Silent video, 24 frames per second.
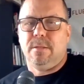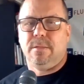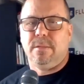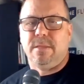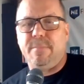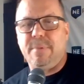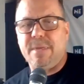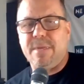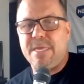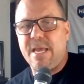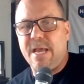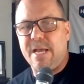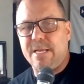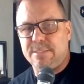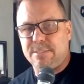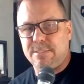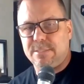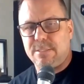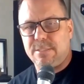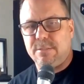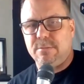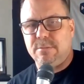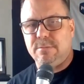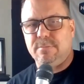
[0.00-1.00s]
Let me
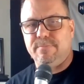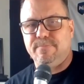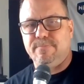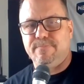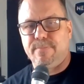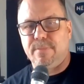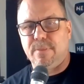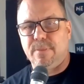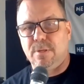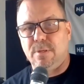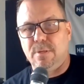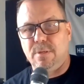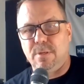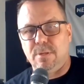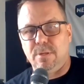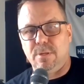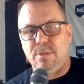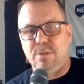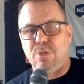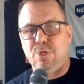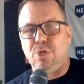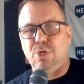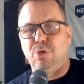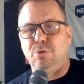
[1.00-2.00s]
guess.
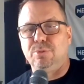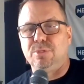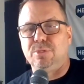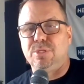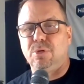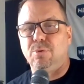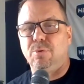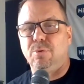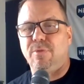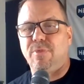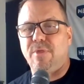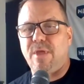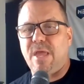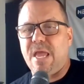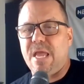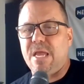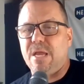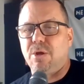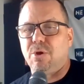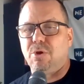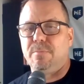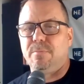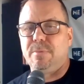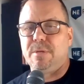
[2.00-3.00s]
You don't deal with
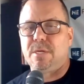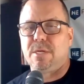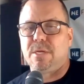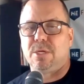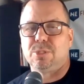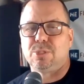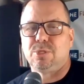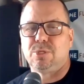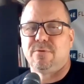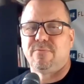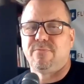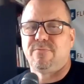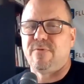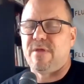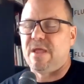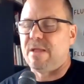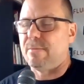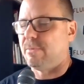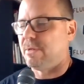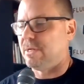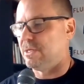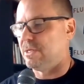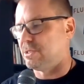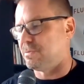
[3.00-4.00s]
anger because your
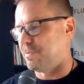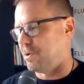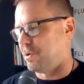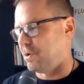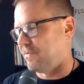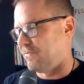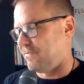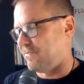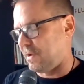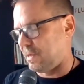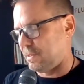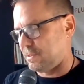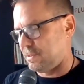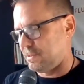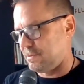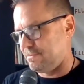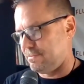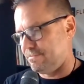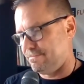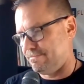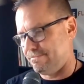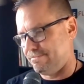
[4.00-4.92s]
family is perfect.